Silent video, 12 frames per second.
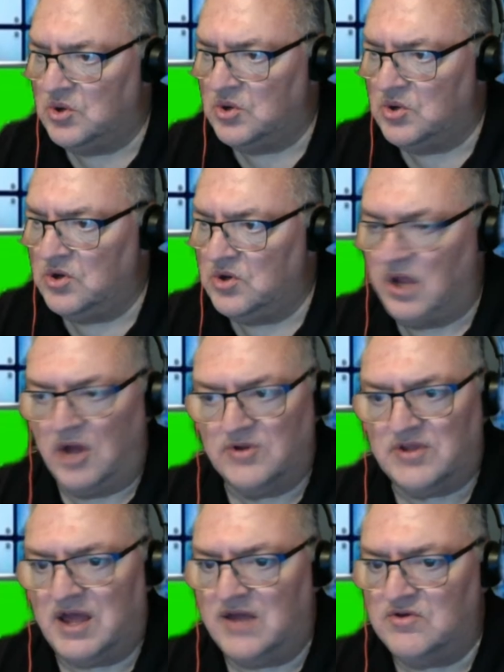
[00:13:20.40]
No,
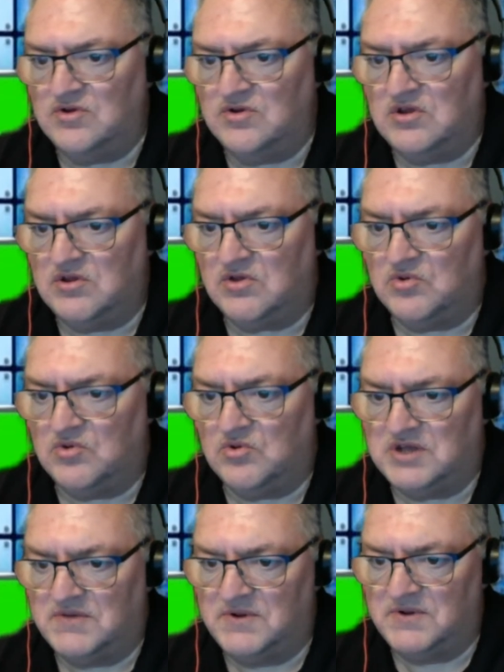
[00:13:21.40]
Daz, you didn't score
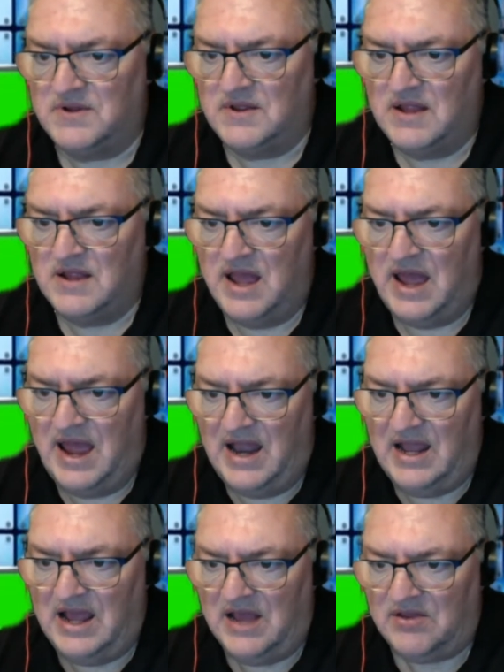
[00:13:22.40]
7.
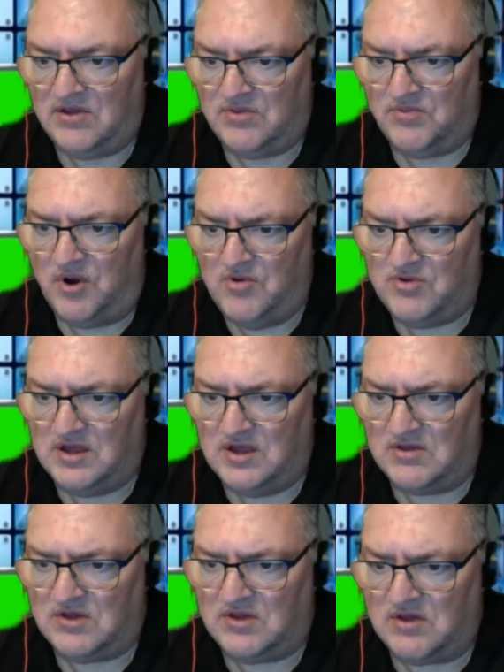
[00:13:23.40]
Elias Rotis
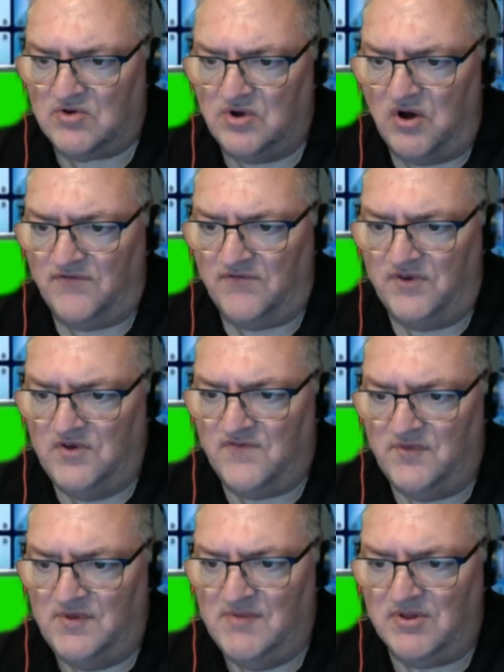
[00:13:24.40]
says, good afternoon
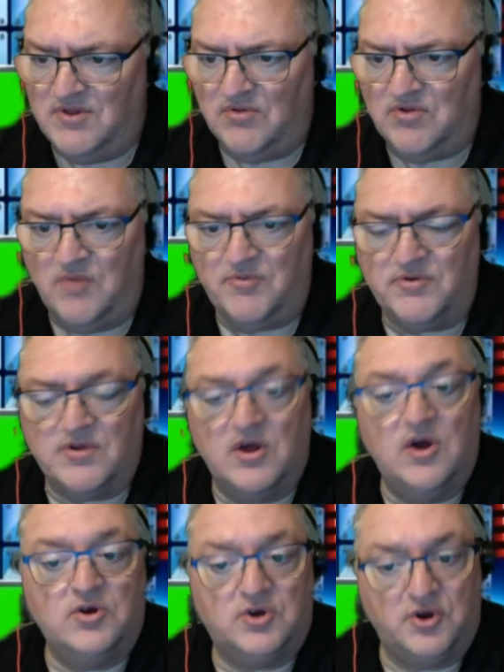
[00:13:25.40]
from Limassol, Cyprus.
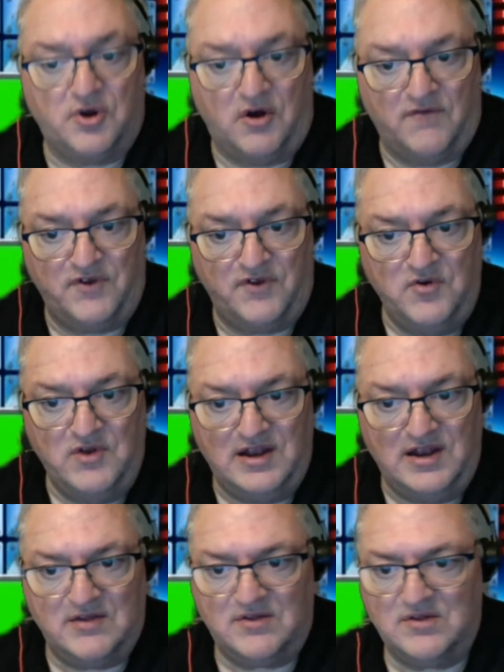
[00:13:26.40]
Good afternoon,
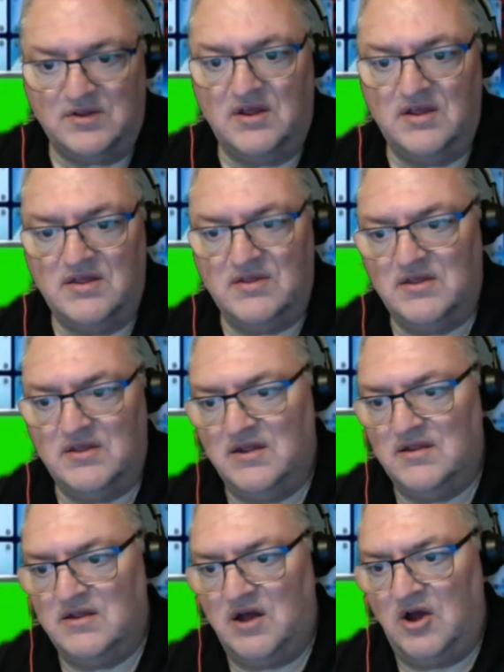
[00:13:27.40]
Elias.
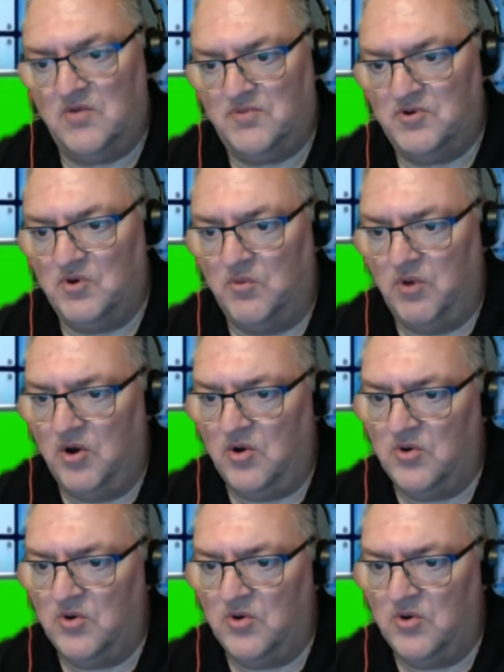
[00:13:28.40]
I hope you are well.